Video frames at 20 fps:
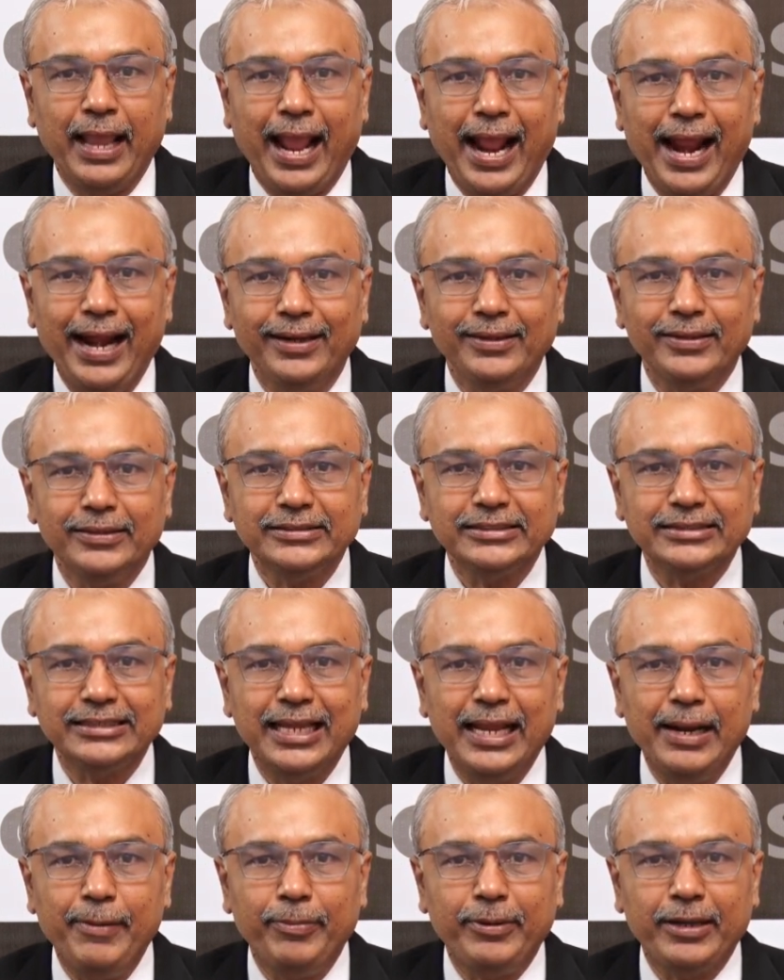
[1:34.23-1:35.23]
at the
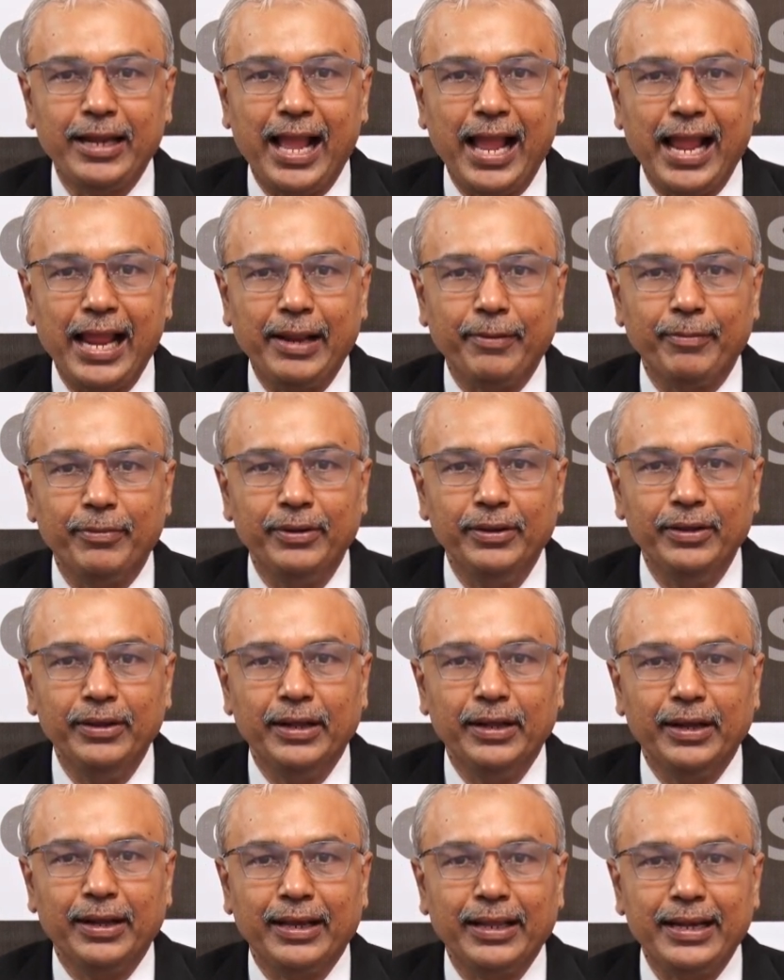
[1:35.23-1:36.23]
same time
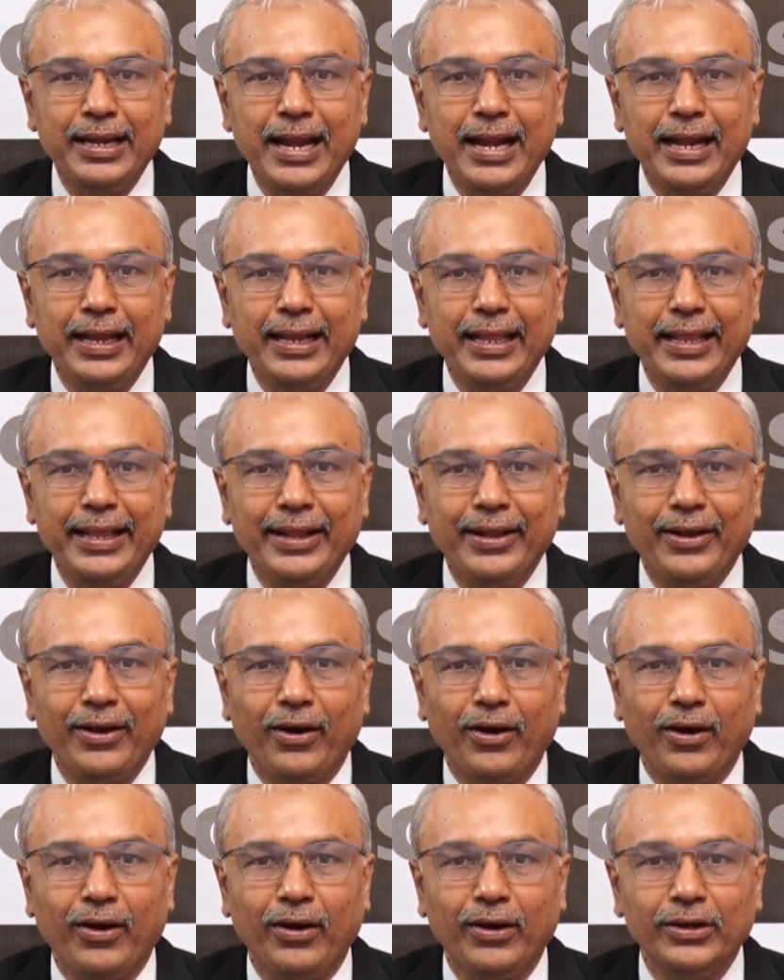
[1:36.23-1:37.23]
creating
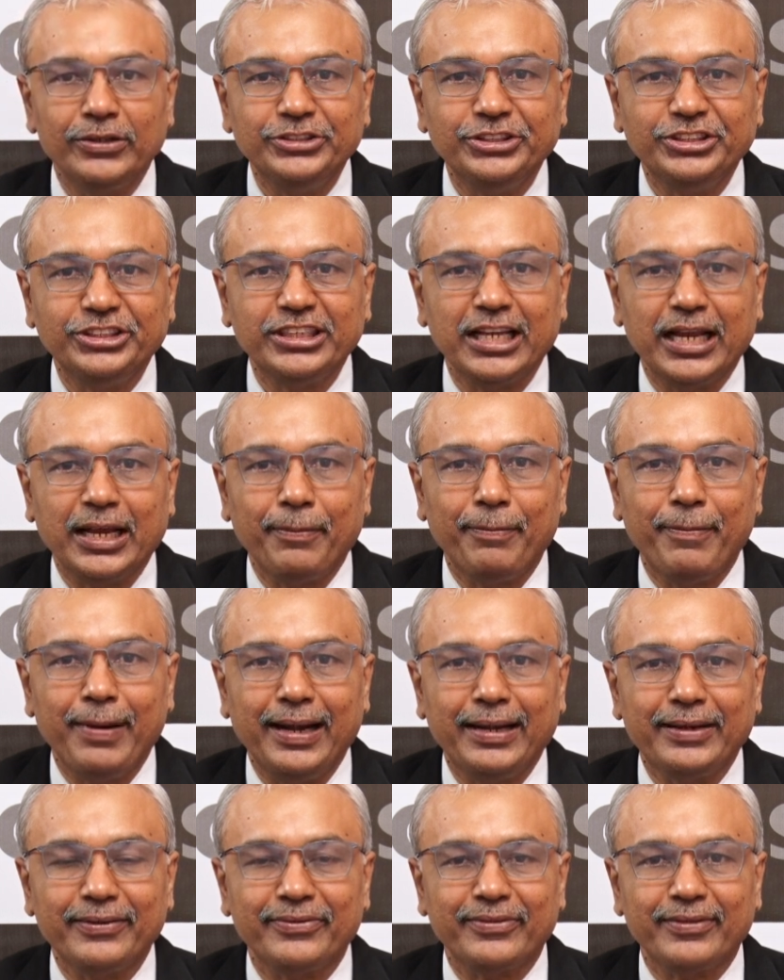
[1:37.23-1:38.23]
a
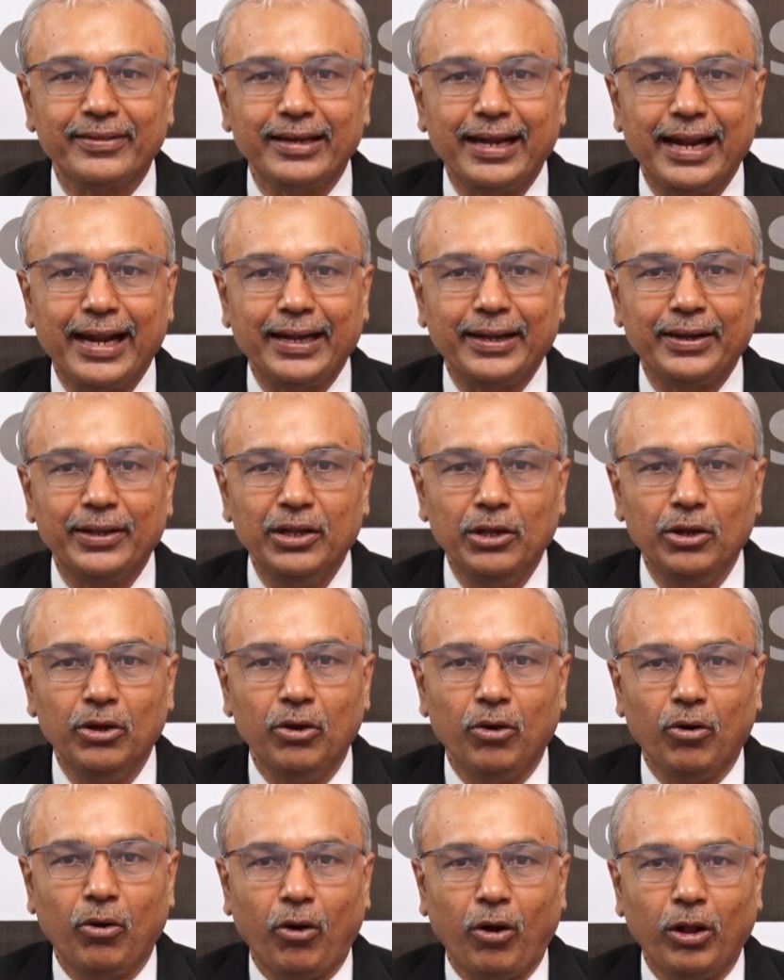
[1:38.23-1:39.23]
checkmate threat,
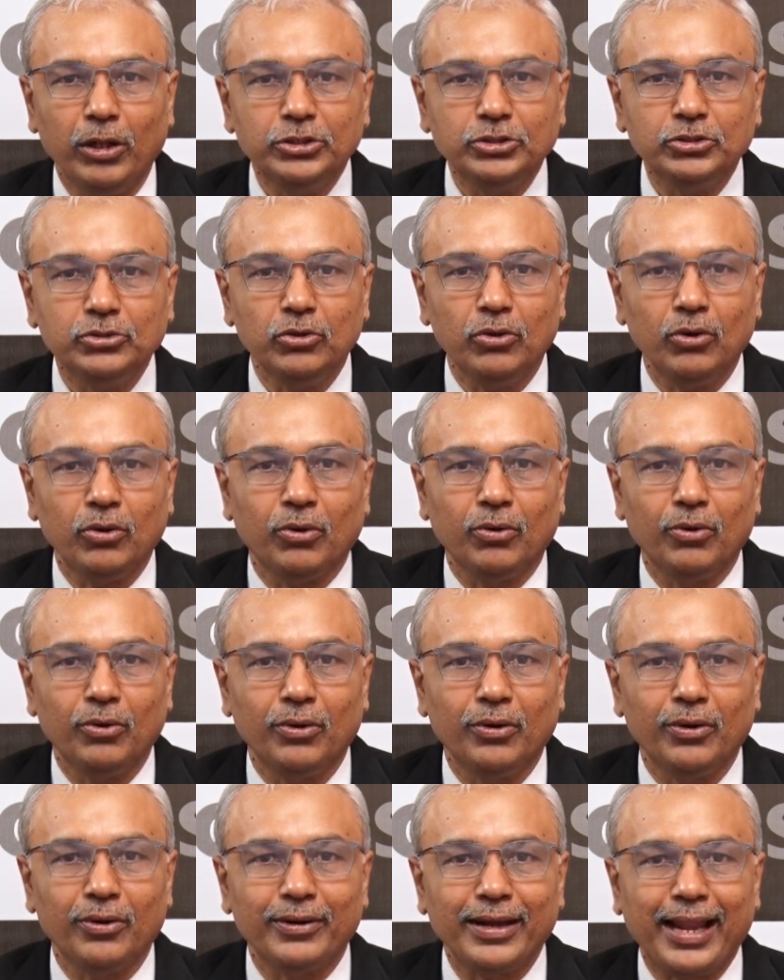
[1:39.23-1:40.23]

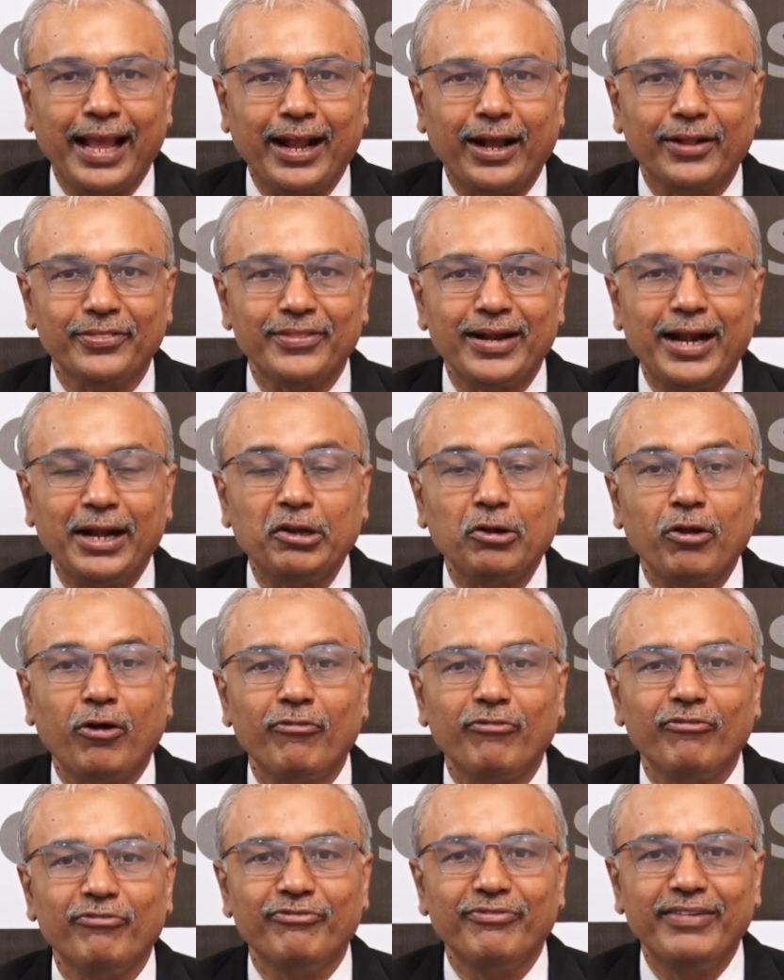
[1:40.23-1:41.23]
also like a threat
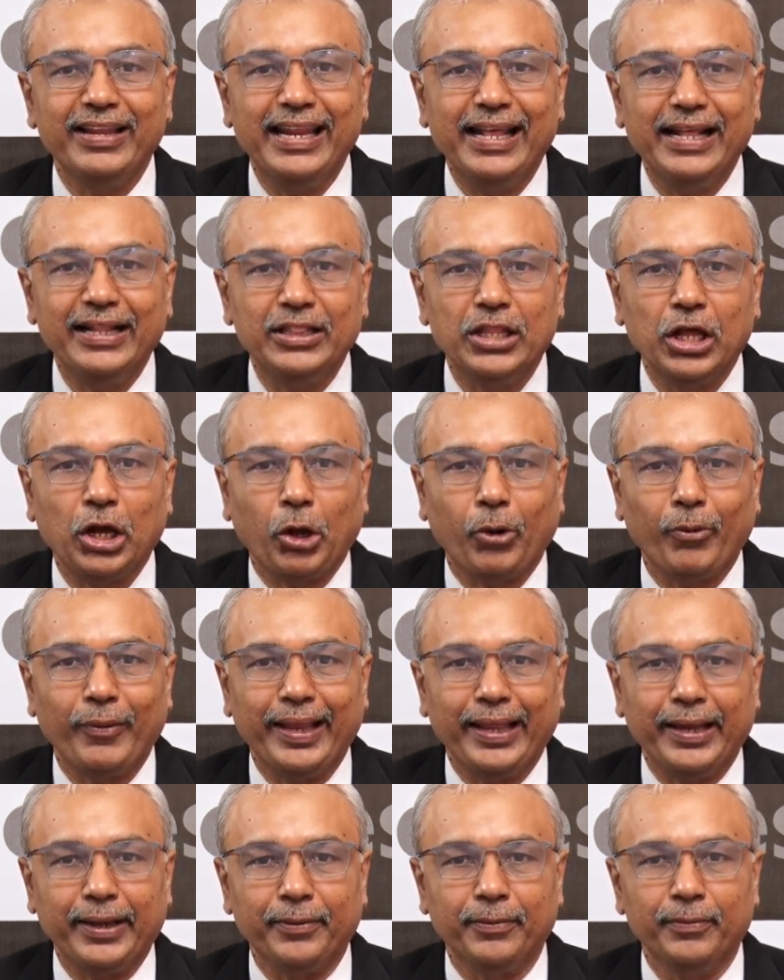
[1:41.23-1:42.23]
of winning the
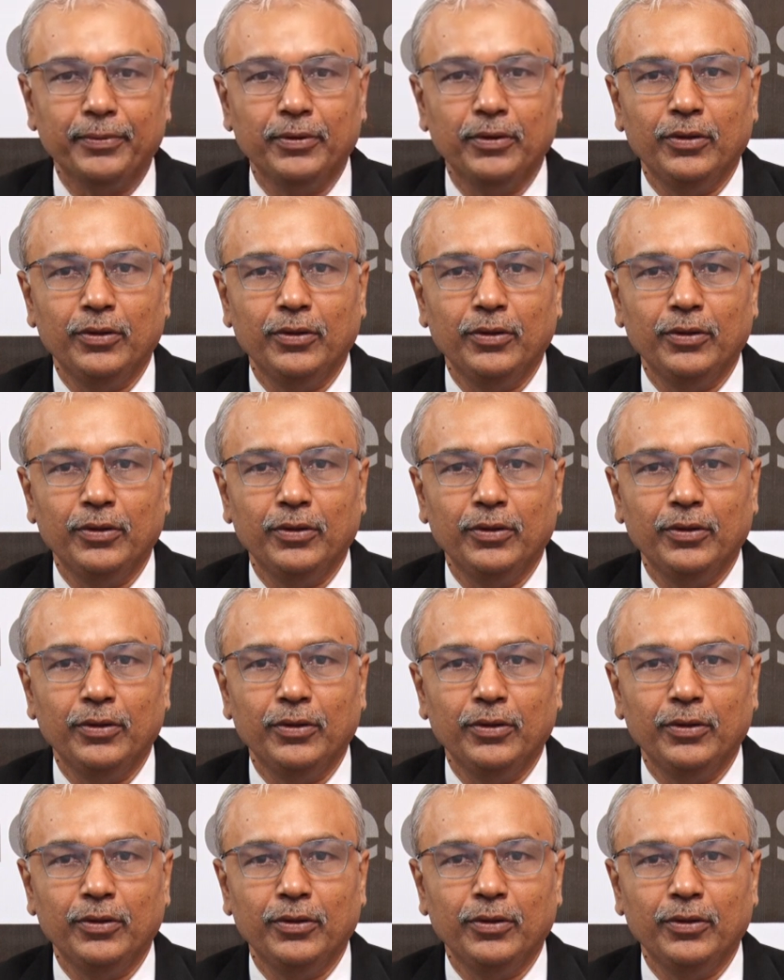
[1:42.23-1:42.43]
queen.